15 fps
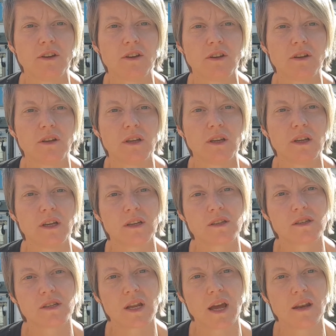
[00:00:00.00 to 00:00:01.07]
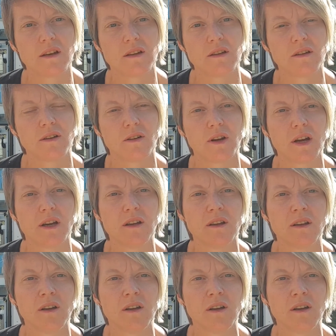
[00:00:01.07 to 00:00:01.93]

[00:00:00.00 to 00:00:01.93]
going to extend, okay?